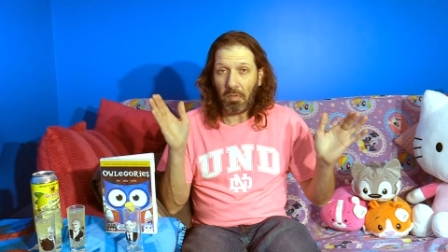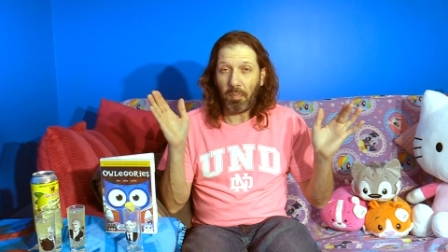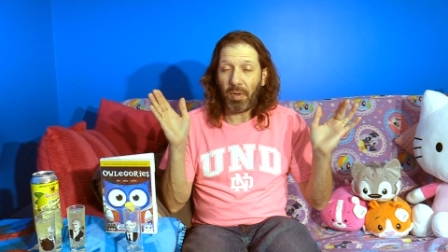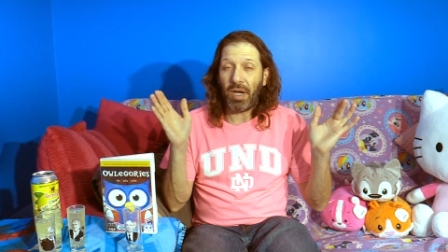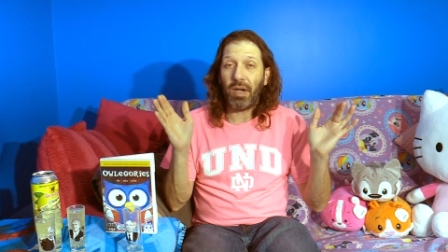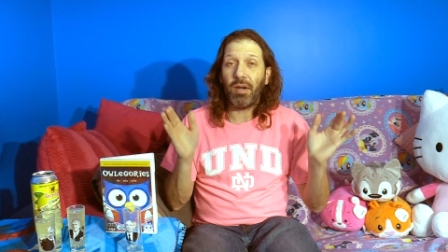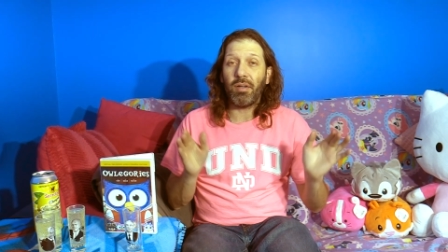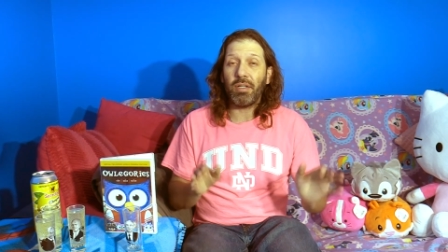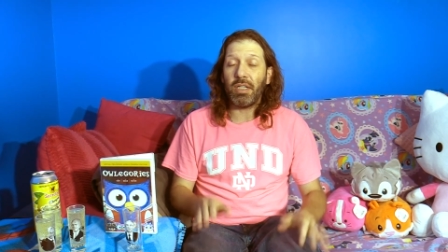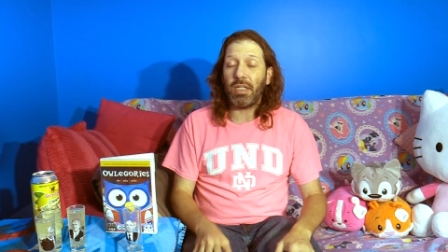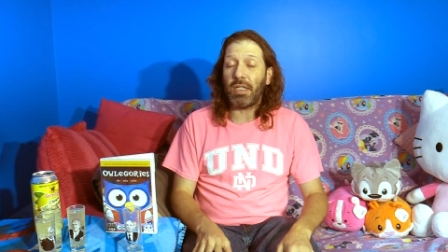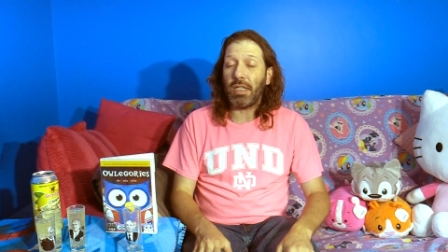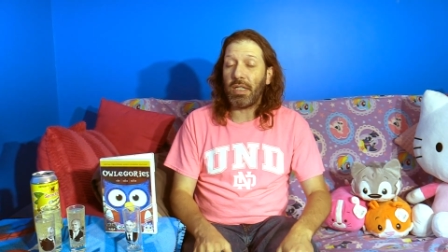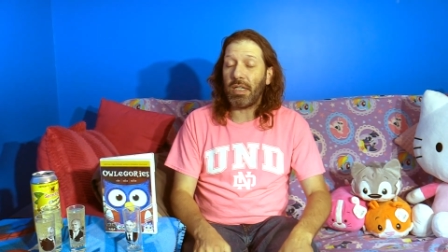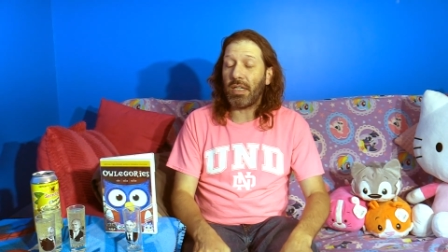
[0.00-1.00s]
Apparently,
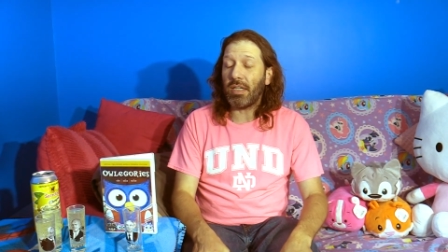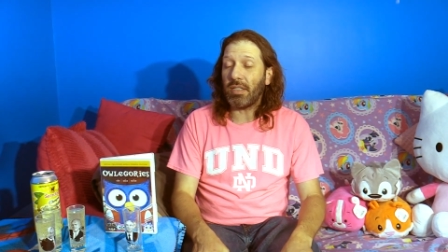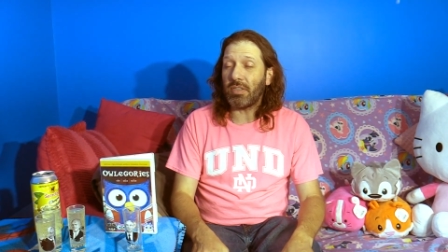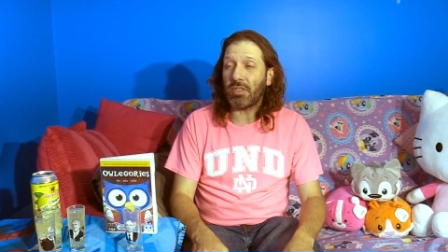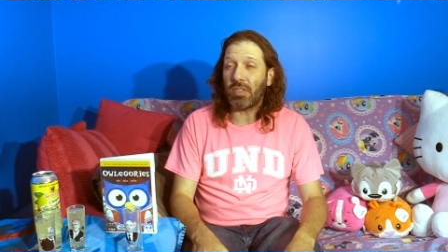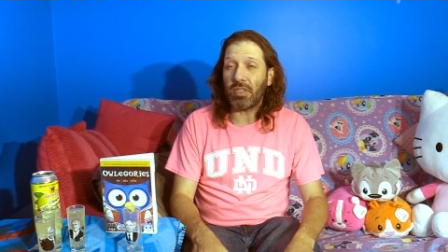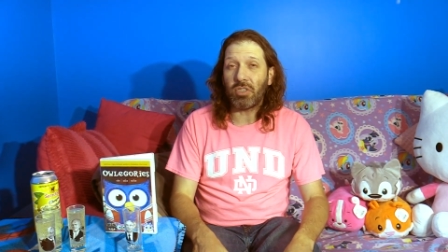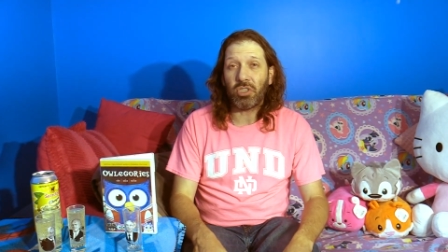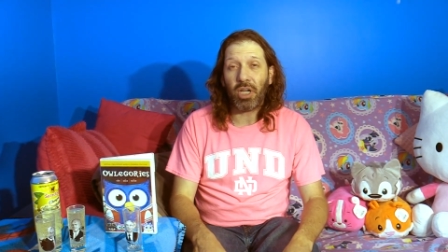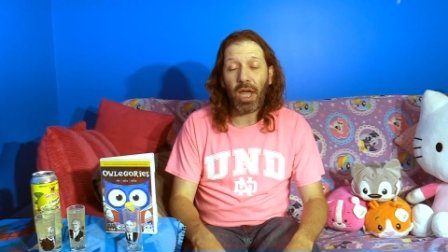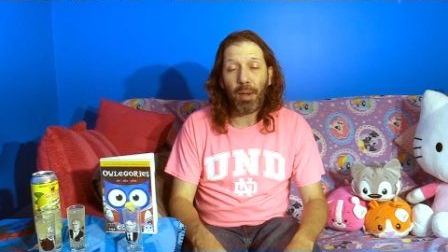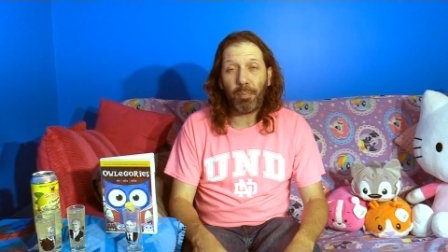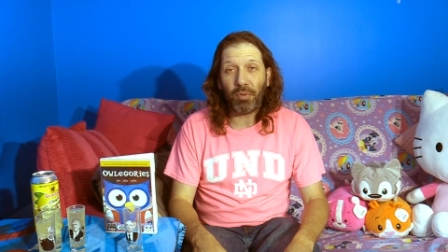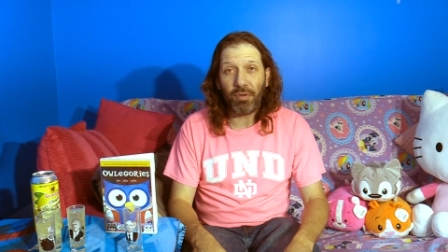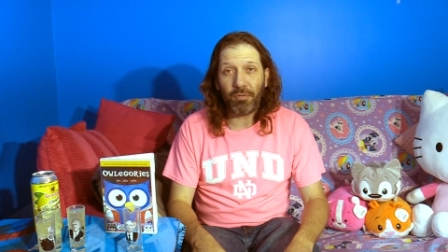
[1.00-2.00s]
he is the
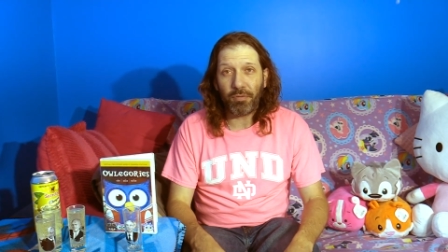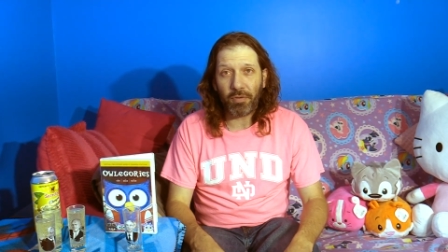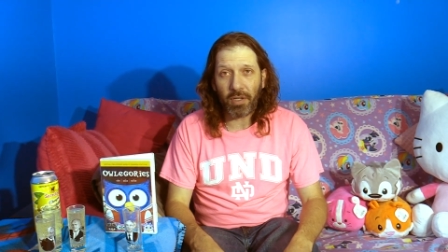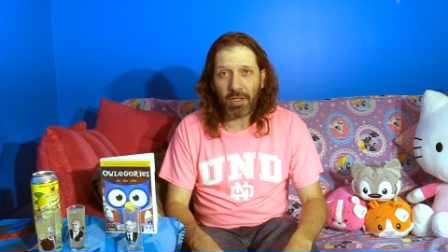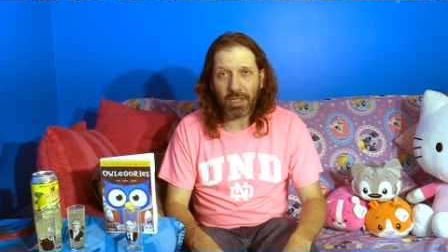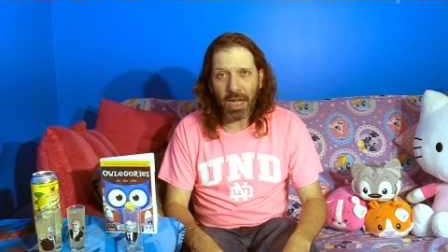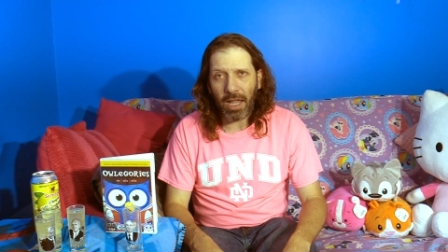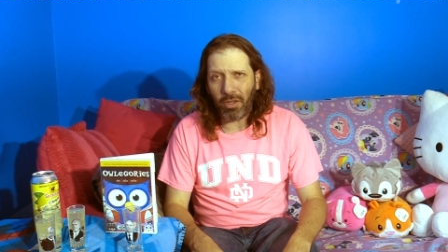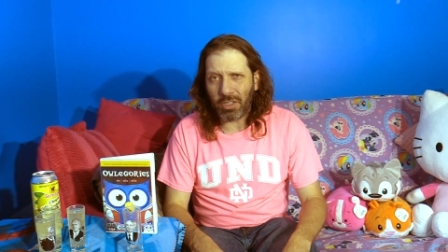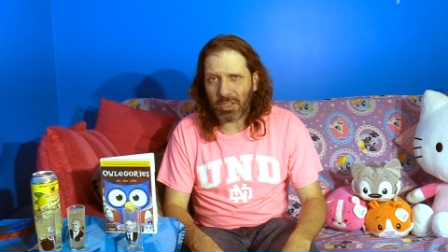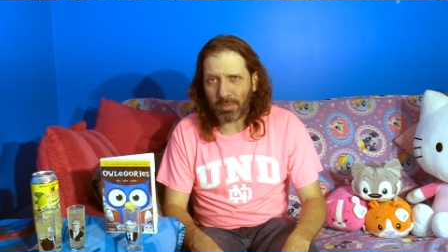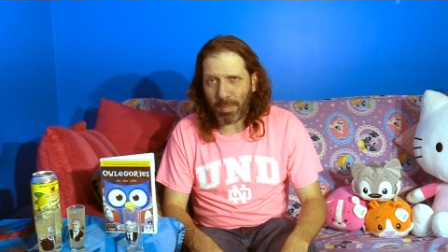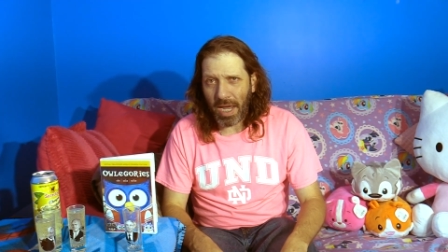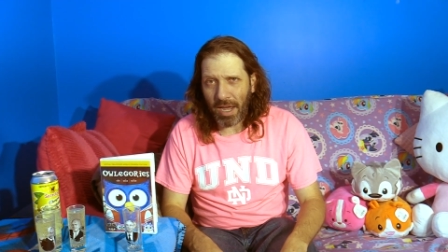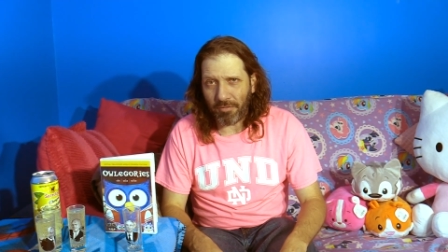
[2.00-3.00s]
chaplain for the
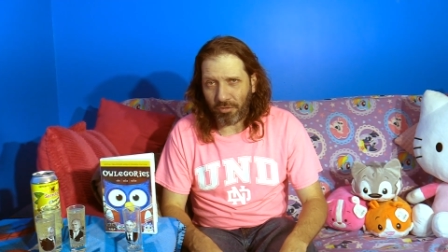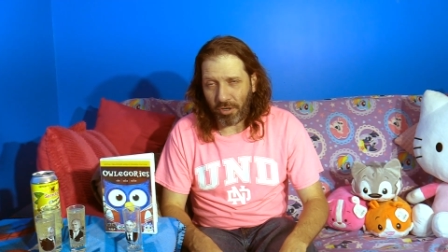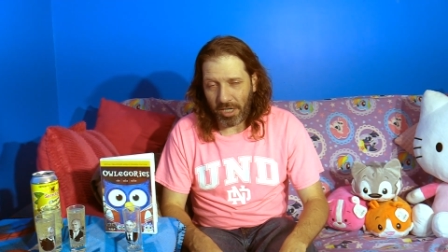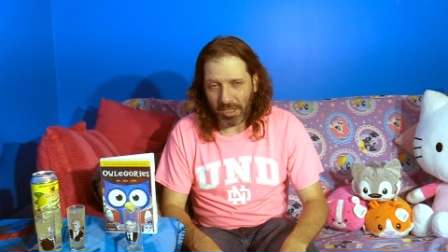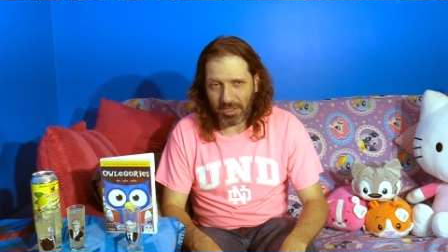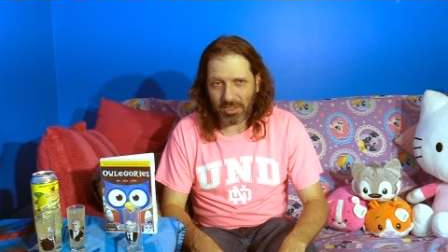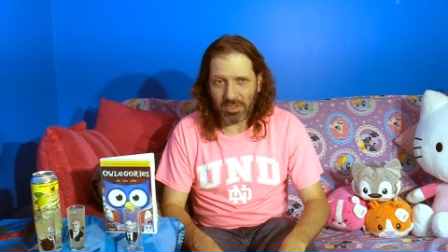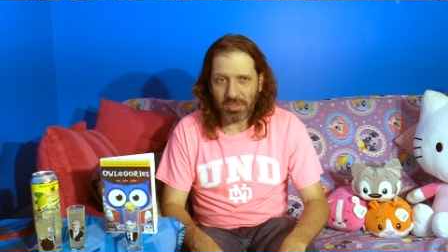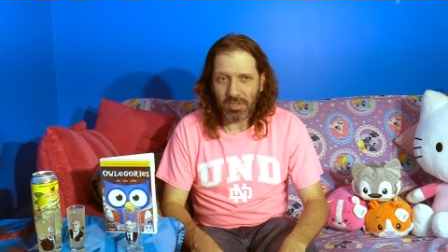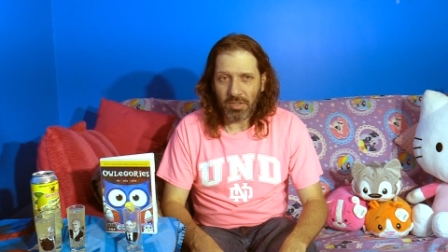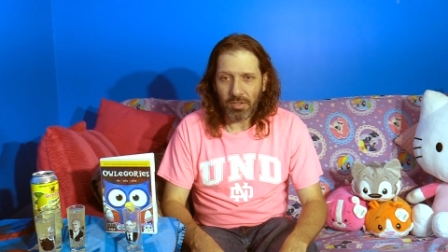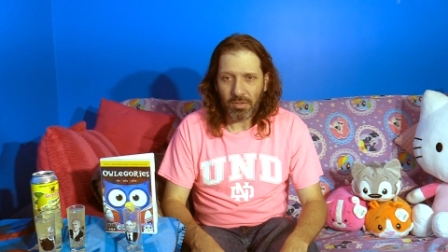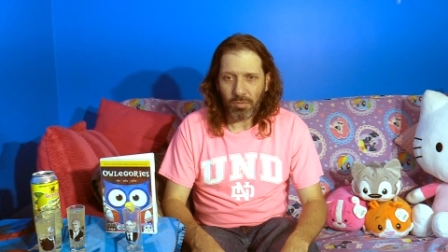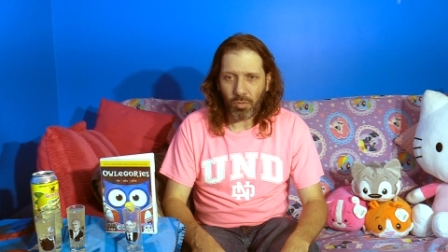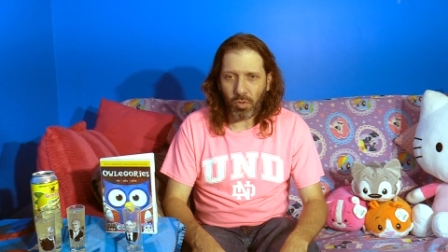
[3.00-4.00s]
Dallas Mavericks,
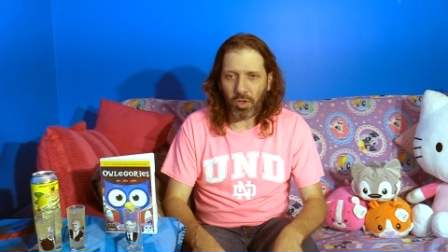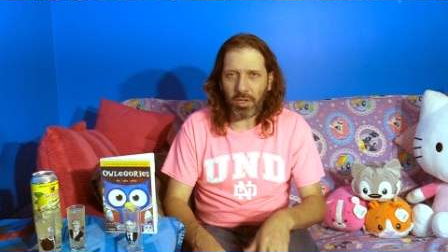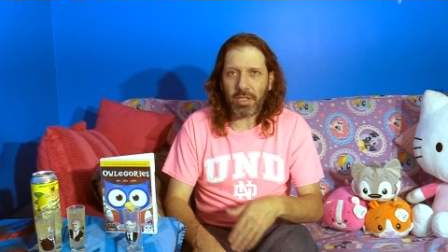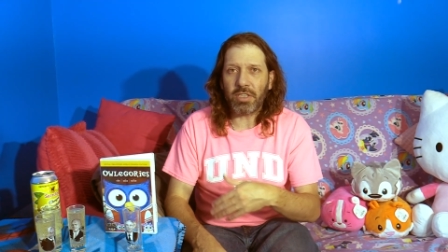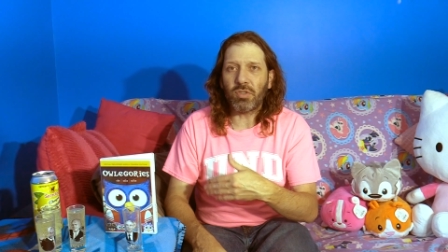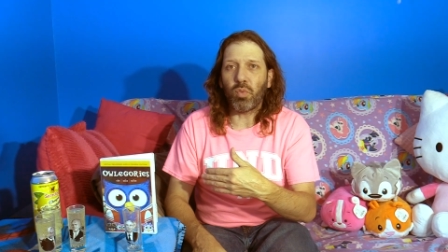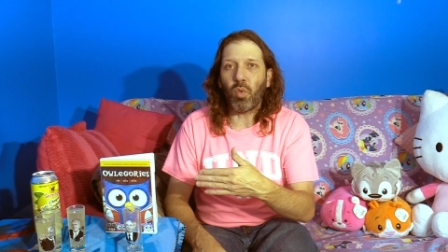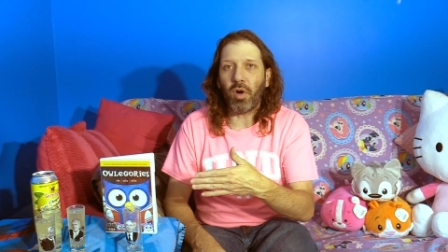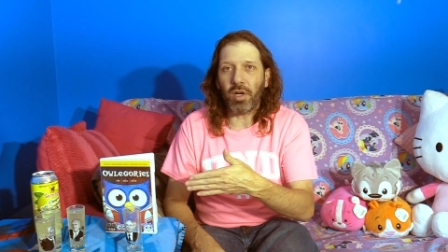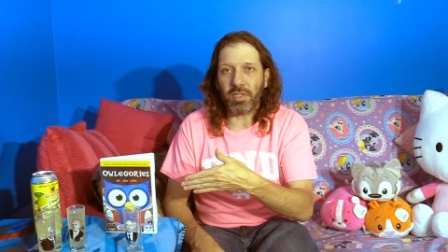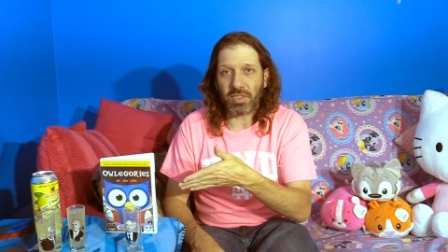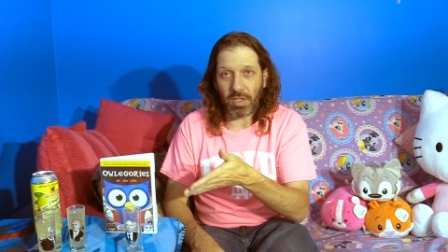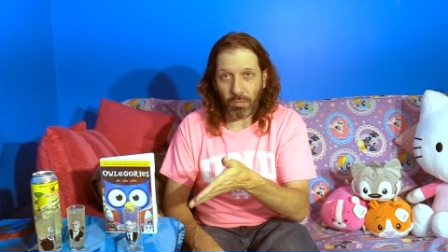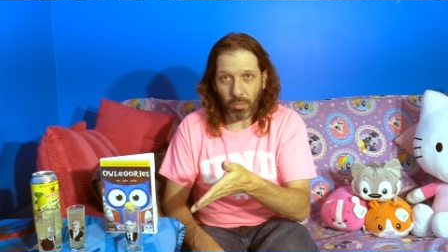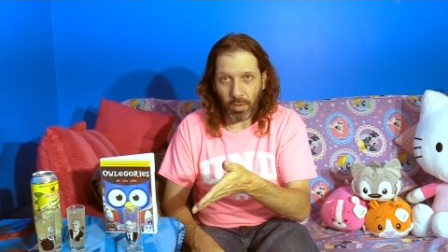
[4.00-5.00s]
or at least
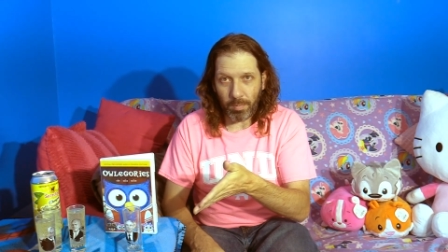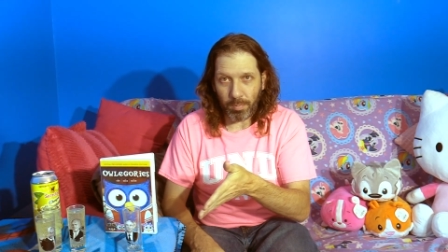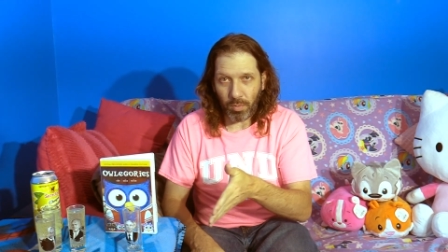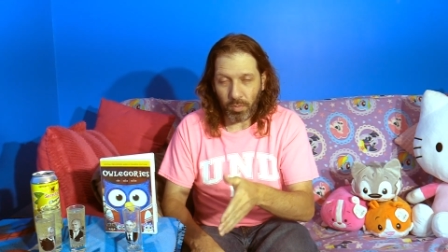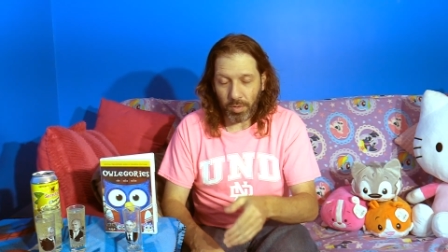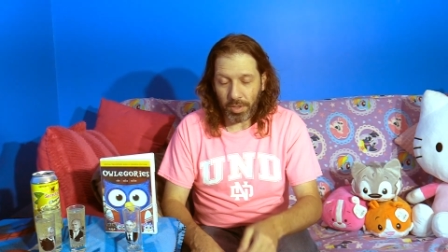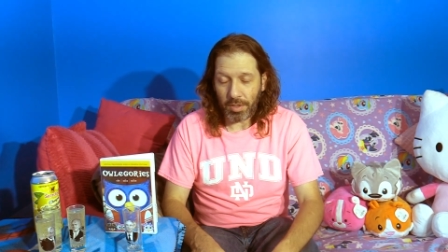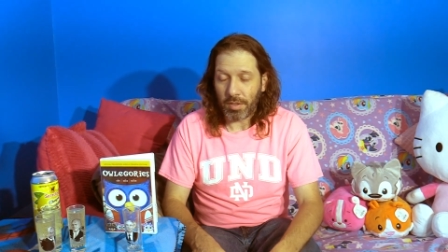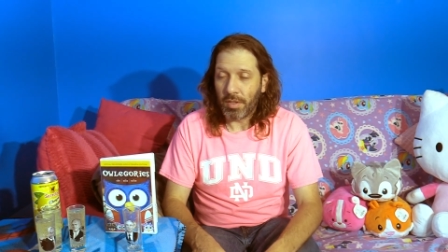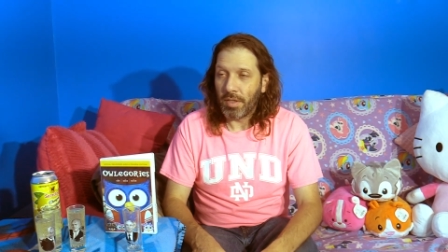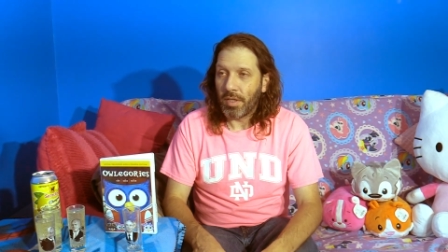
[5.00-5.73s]
was at one point.